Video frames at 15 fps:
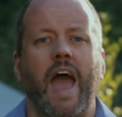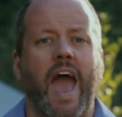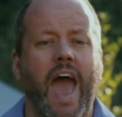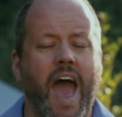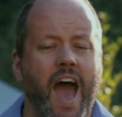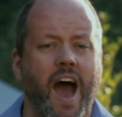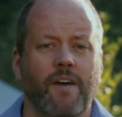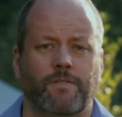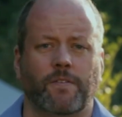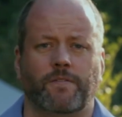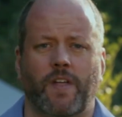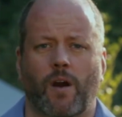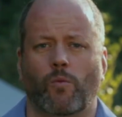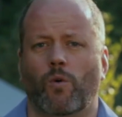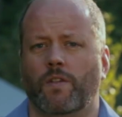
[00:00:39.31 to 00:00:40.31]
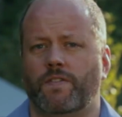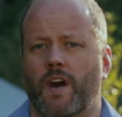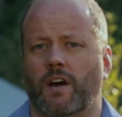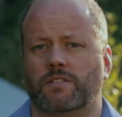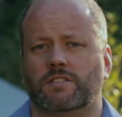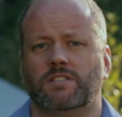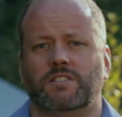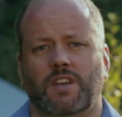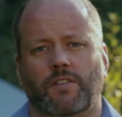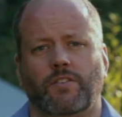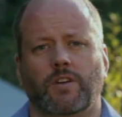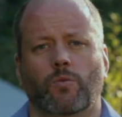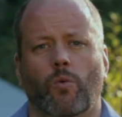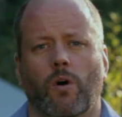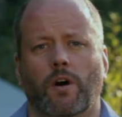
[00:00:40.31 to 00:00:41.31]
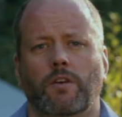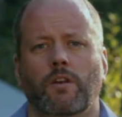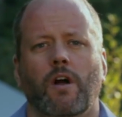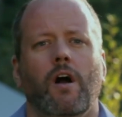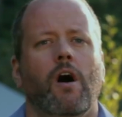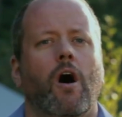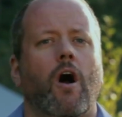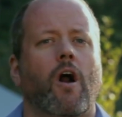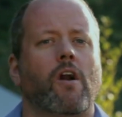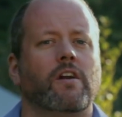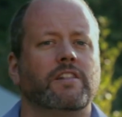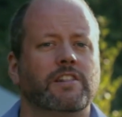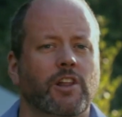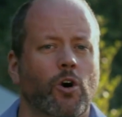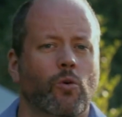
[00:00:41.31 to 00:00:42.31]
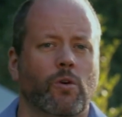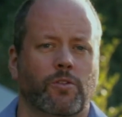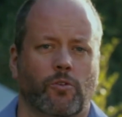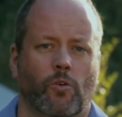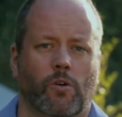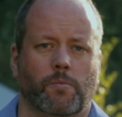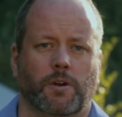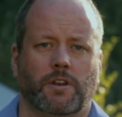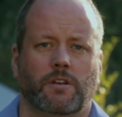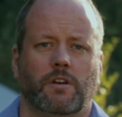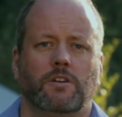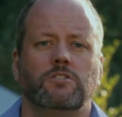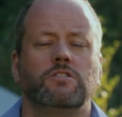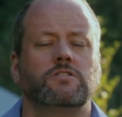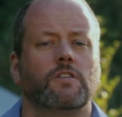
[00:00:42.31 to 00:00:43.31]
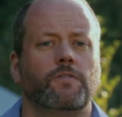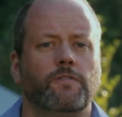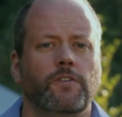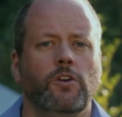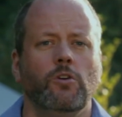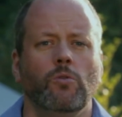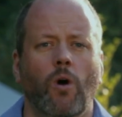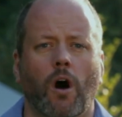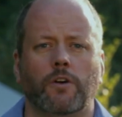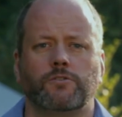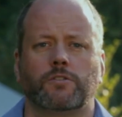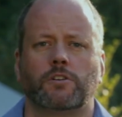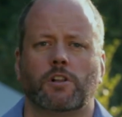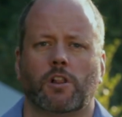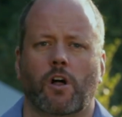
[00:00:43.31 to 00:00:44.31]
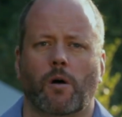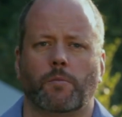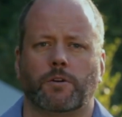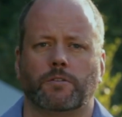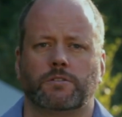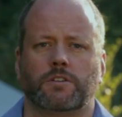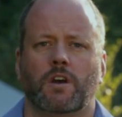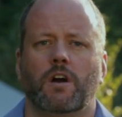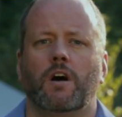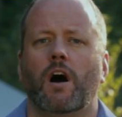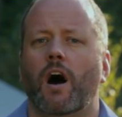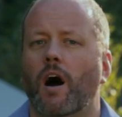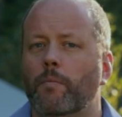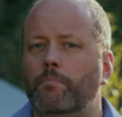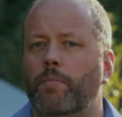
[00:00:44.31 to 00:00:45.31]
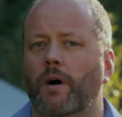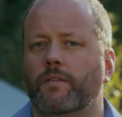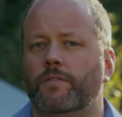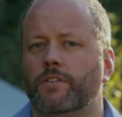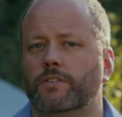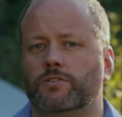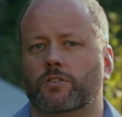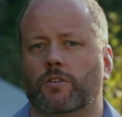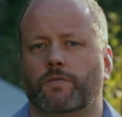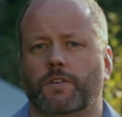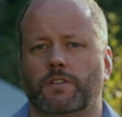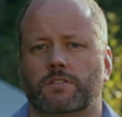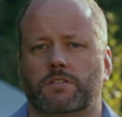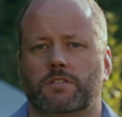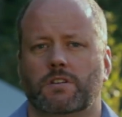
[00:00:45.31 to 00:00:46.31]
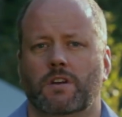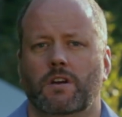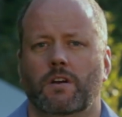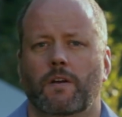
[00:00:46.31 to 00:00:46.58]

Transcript: Half of that 1,071 are in low Earth orbit, just a few hundred kilometers above the surface.